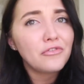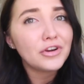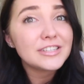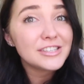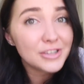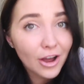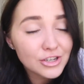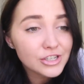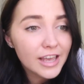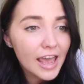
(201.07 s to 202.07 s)
versus
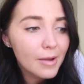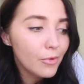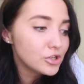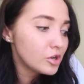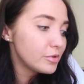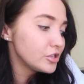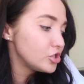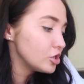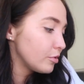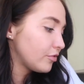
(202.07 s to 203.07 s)
Dodgers game, which will be
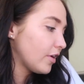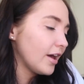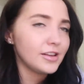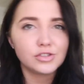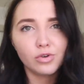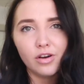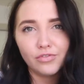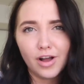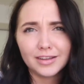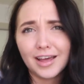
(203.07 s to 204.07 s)
super fun, so
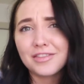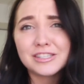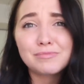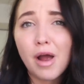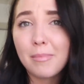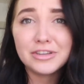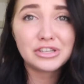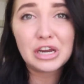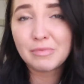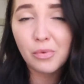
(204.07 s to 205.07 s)
I'll vlog that. This is probably
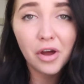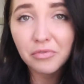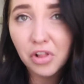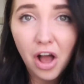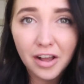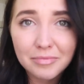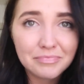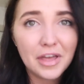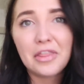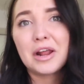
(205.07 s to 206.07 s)
just gonna be one vlog
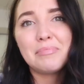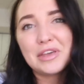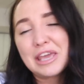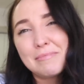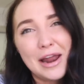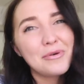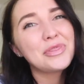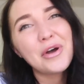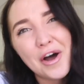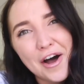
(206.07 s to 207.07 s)
now that I'm thinking about it
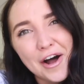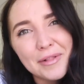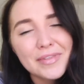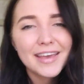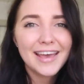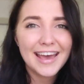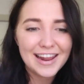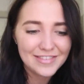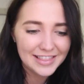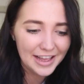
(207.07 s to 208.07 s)
with the haul
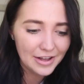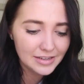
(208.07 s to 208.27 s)
and everything